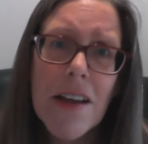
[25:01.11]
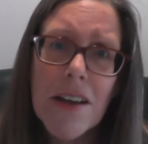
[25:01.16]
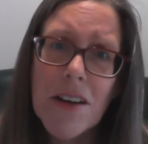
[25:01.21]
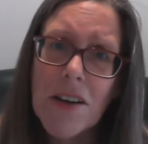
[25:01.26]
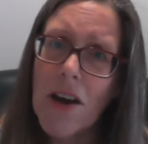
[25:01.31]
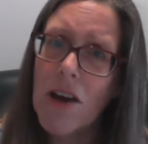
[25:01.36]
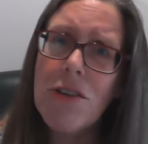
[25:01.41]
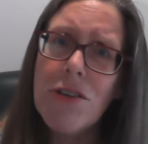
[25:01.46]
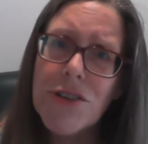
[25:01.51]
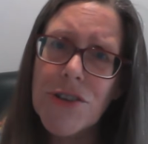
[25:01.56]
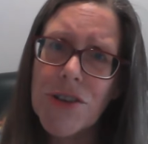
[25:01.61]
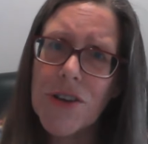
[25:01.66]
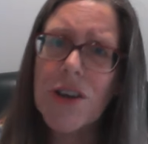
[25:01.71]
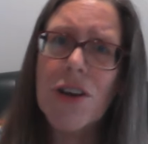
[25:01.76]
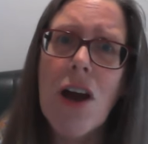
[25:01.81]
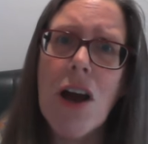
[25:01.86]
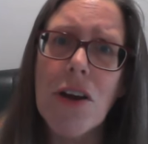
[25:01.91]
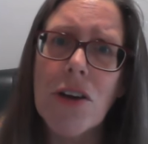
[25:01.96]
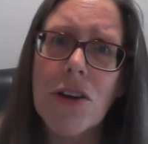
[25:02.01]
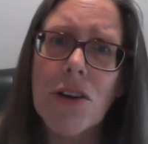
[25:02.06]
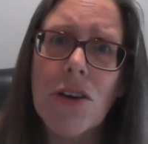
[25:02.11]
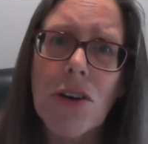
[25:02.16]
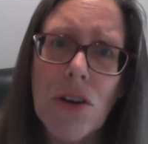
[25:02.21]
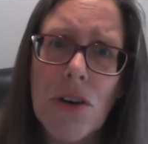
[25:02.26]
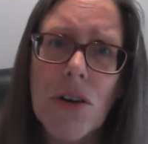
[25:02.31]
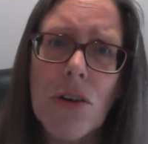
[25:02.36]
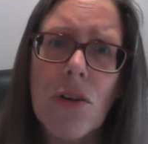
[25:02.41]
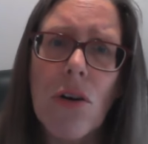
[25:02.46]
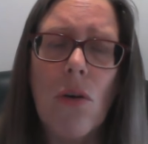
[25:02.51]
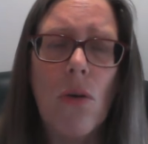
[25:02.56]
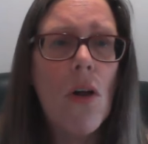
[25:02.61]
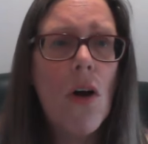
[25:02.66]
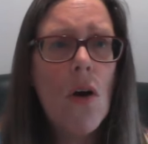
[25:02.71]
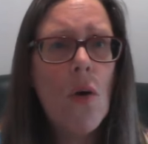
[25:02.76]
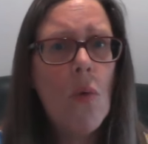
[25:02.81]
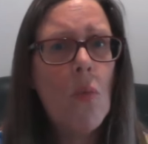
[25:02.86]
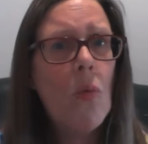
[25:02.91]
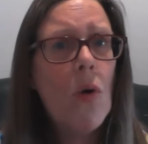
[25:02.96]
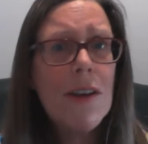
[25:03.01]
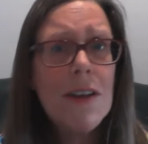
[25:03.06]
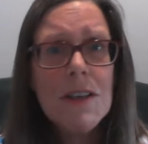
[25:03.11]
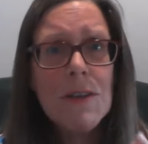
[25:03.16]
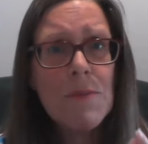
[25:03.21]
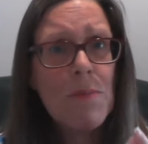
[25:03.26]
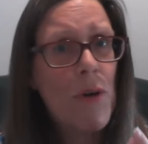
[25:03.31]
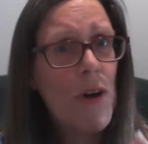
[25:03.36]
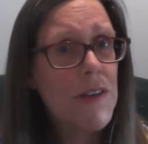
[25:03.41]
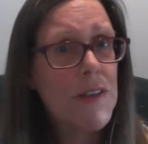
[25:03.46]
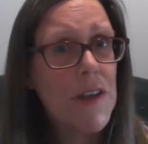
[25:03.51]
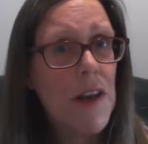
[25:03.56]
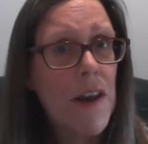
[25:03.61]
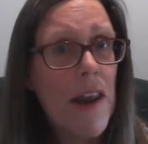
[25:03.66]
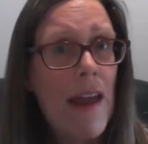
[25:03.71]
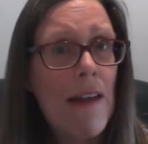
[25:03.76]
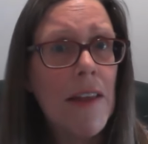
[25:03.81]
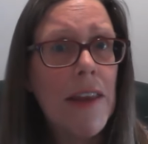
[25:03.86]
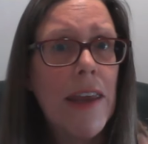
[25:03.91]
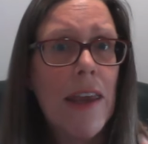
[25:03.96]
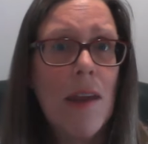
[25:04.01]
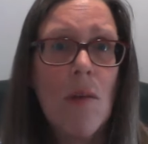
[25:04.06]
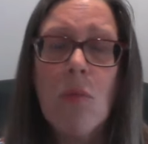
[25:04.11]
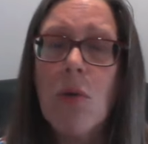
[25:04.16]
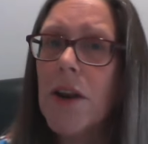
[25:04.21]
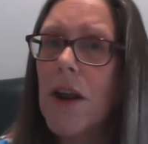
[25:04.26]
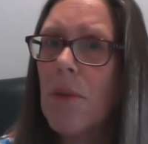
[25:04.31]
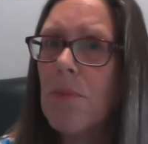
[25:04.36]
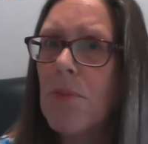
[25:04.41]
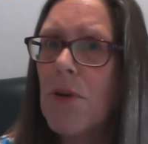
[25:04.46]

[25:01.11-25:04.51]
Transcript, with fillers: Go do your own Google. What is personality? What are